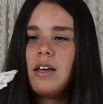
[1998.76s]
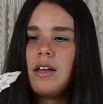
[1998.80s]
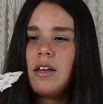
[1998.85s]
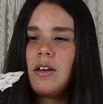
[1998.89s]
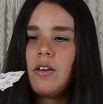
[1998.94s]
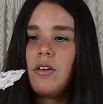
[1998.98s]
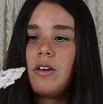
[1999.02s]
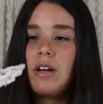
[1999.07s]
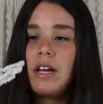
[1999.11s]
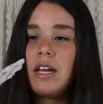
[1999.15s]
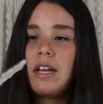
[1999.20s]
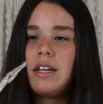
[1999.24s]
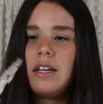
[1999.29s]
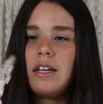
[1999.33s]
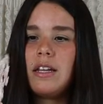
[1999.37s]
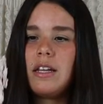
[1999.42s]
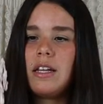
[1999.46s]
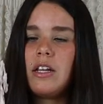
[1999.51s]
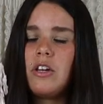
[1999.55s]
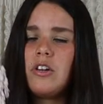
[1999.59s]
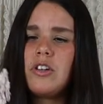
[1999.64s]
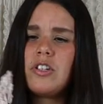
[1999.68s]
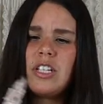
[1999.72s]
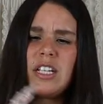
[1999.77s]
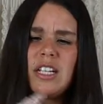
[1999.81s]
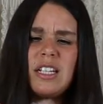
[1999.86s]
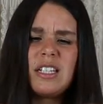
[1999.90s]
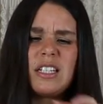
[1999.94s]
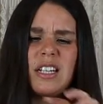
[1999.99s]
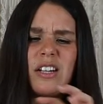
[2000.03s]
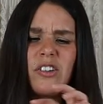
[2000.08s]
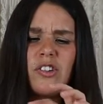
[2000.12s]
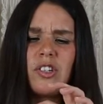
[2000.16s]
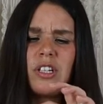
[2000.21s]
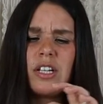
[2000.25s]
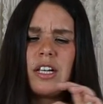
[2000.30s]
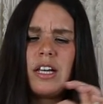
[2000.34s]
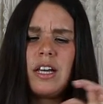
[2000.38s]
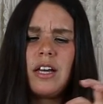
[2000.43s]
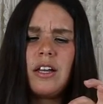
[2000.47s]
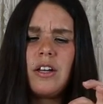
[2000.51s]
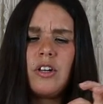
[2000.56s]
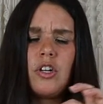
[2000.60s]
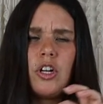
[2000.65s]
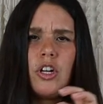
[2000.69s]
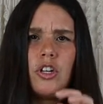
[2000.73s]
created, usually it's actually
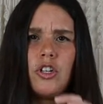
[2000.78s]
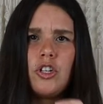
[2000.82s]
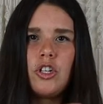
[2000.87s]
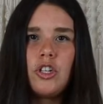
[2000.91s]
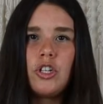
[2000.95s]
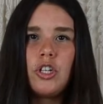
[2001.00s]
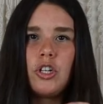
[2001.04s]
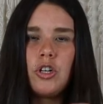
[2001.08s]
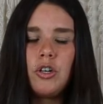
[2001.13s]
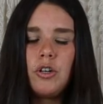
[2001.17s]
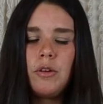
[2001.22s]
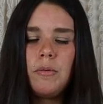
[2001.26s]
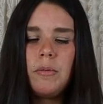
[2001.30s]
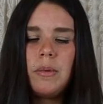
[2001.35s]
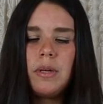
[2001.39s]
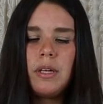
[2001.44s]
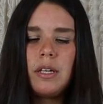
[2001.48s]
a tube,